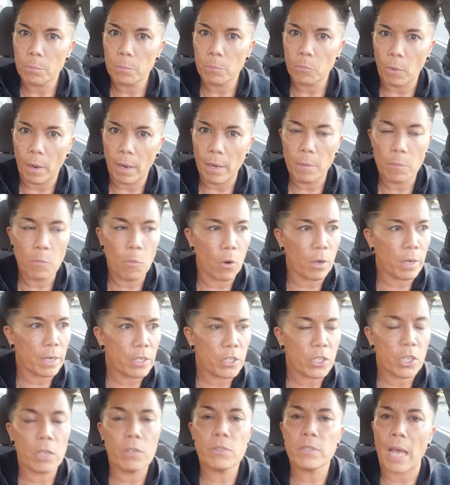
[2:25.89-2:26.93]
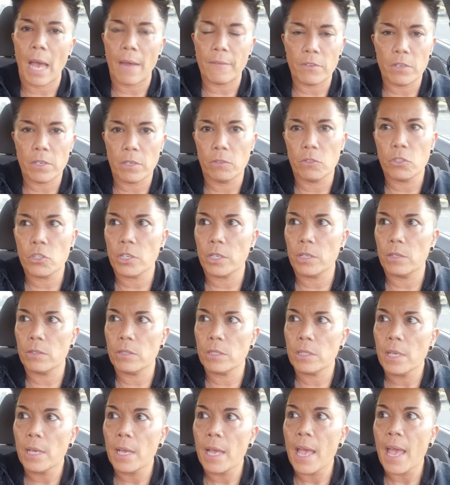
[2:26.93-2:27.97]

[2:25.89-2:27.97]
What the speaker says: right? Morning shows, afternoon shows,